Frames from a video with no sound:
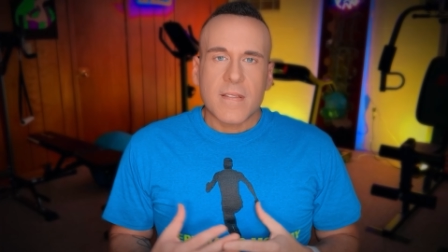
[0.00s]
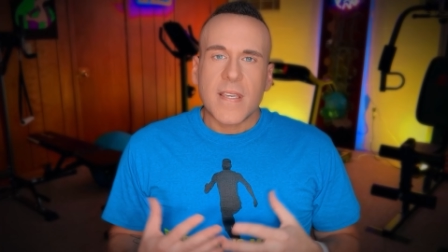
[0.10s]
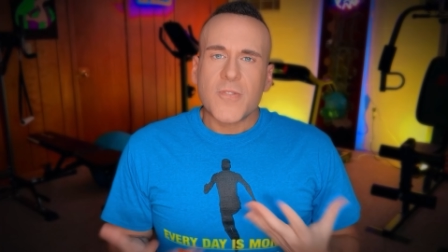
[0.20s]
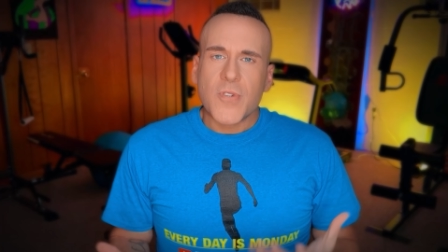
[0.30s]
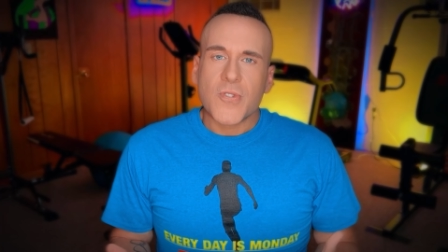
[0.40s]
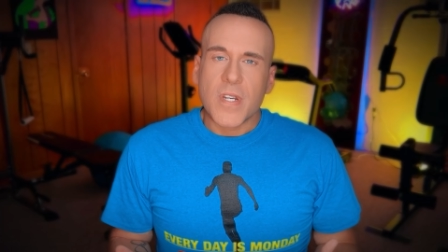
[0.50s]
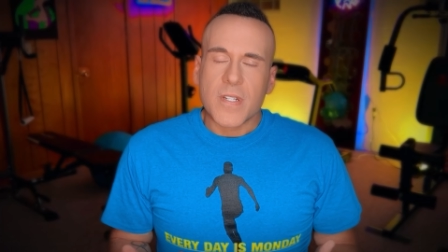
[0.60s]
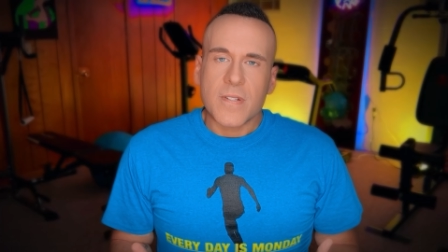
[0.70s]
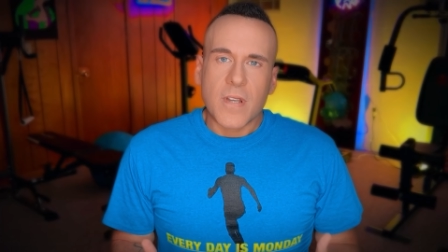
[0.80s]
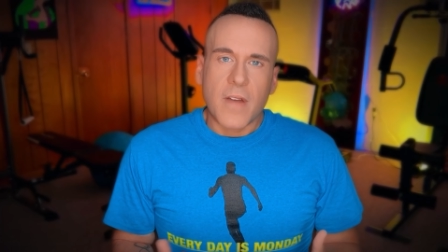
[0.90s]
These
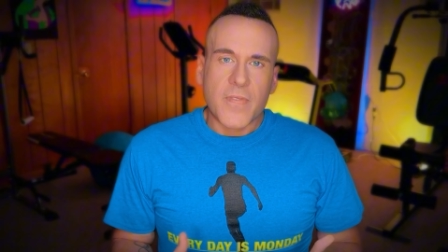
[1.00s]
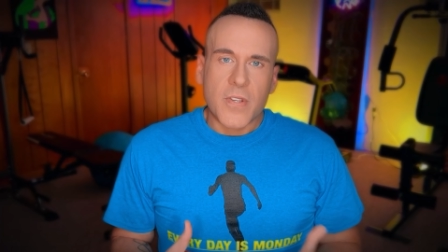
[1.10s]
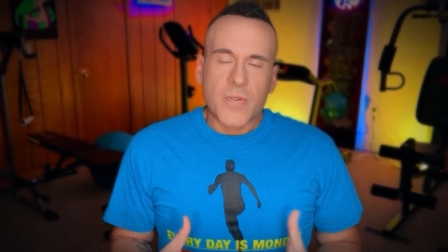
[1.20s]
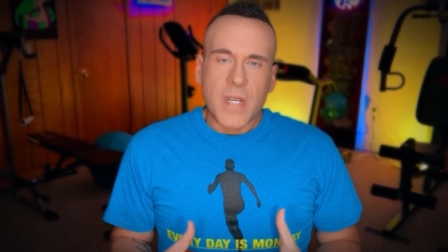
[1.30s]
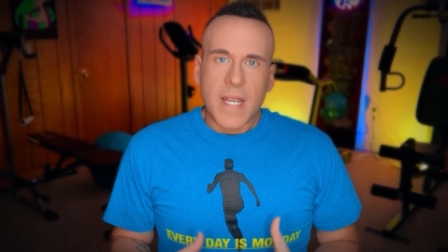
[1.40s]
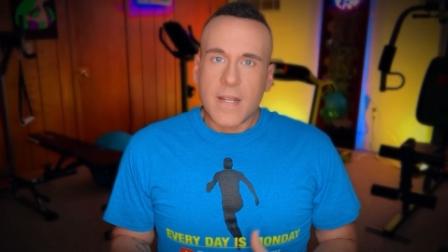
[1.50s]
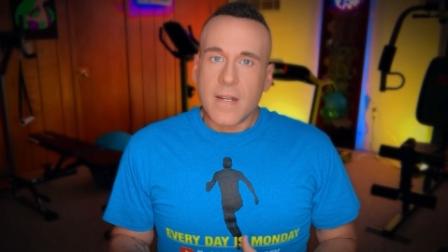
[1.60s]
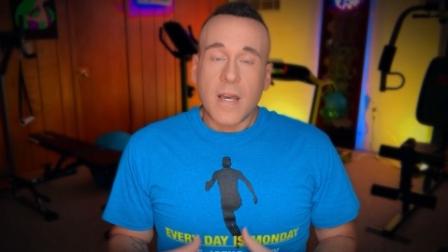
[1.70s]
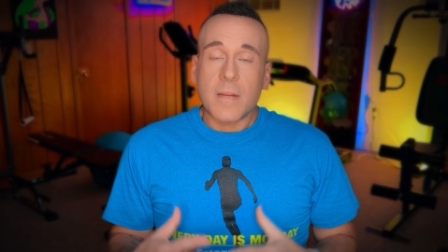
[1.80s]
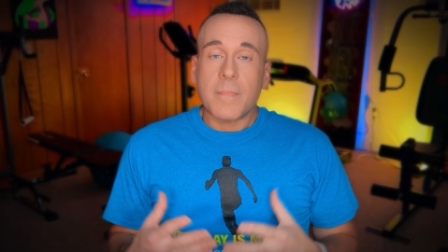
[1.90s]
restrictions often create
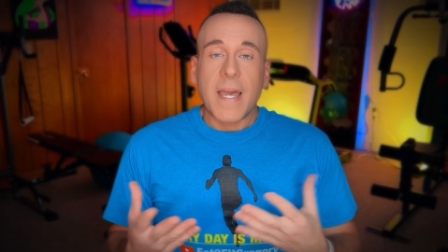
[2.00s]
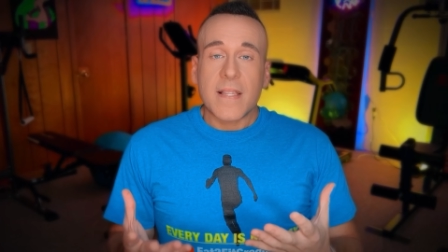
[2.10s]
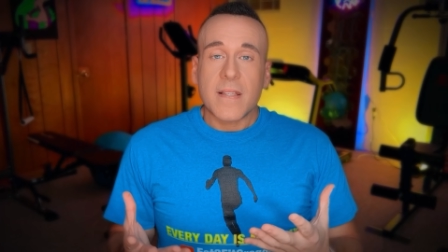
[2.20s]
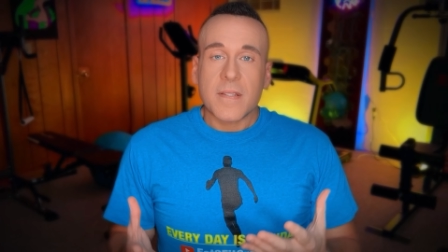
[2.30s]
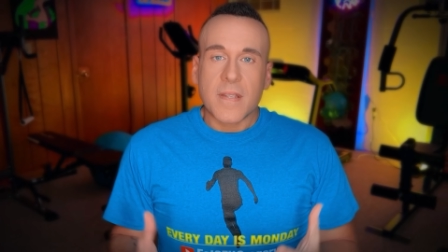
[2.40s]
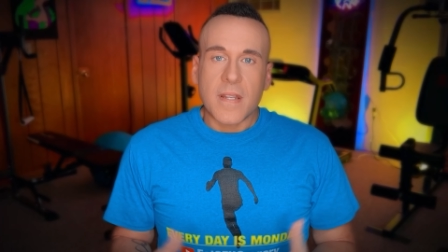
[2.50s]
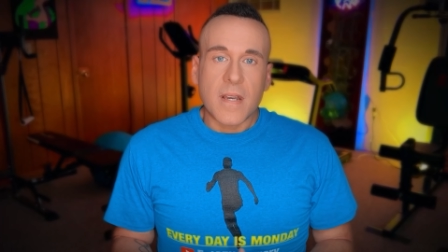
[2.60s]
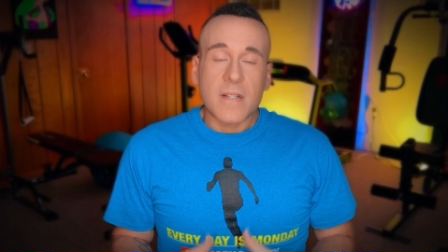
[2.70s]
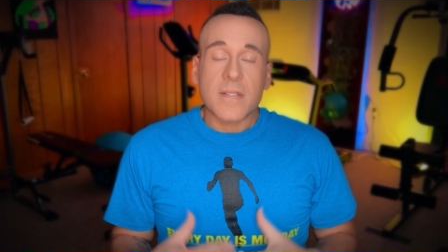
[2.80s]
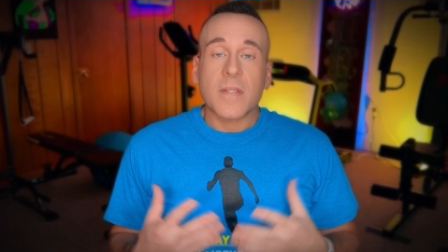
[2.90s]
an unbalanced and
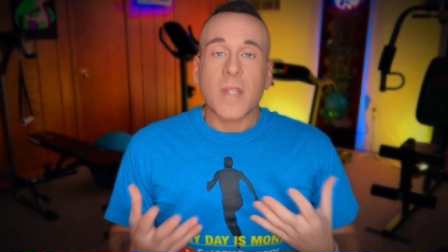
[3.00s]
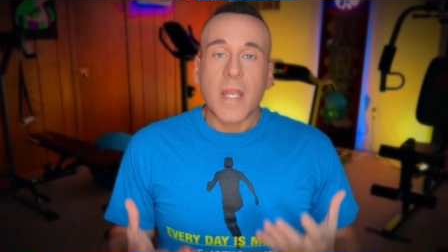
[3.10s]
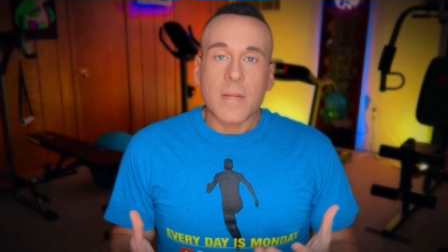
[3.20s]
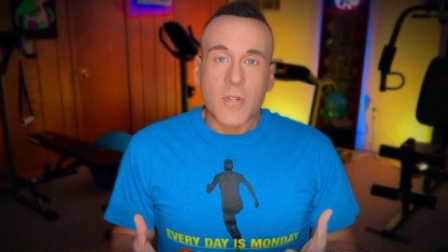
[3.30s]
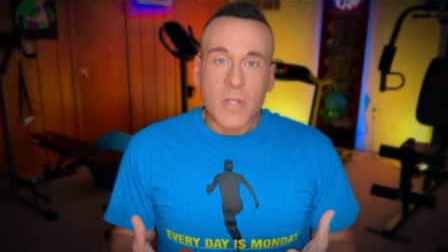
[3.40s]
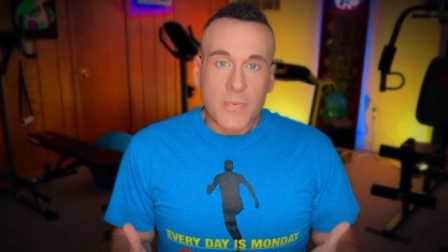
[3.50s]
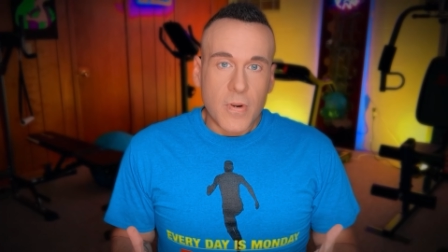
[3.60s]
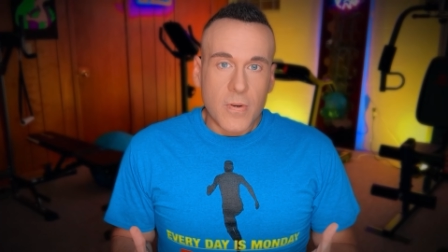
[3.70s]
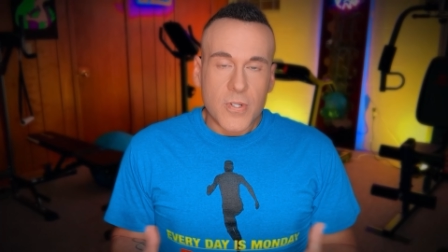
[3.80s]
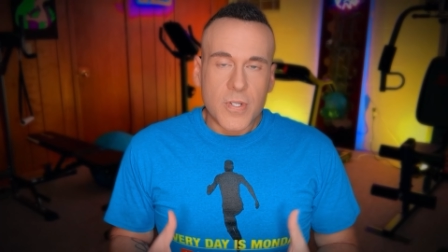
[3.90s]
unsustainable
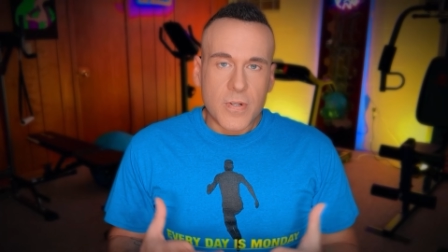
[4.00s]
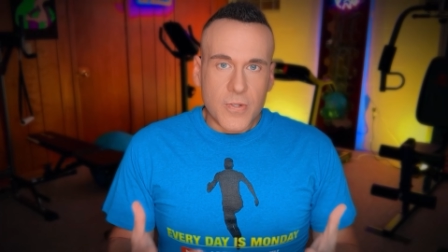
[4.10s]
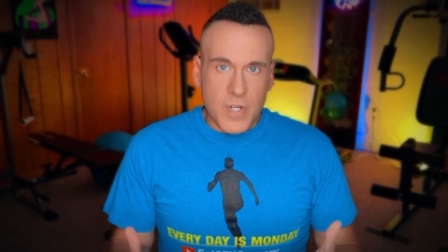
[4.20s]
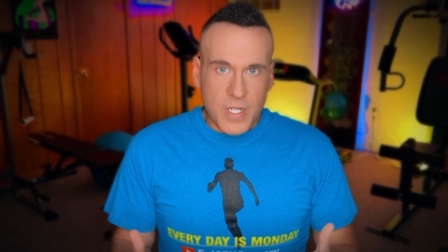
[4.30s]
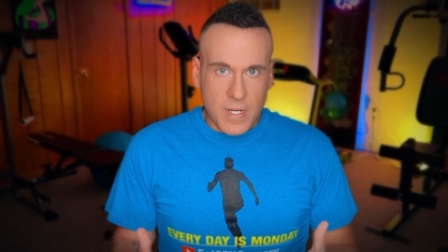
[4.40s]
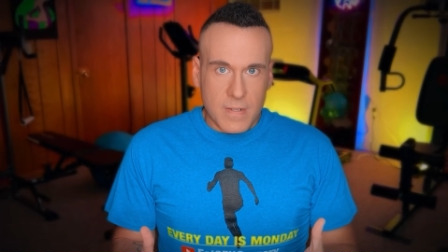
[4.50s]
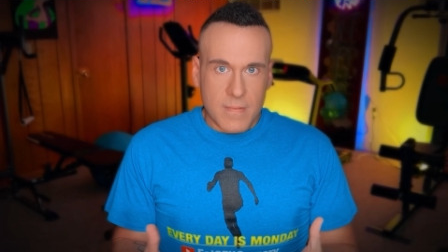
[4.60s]
approach to nutrition.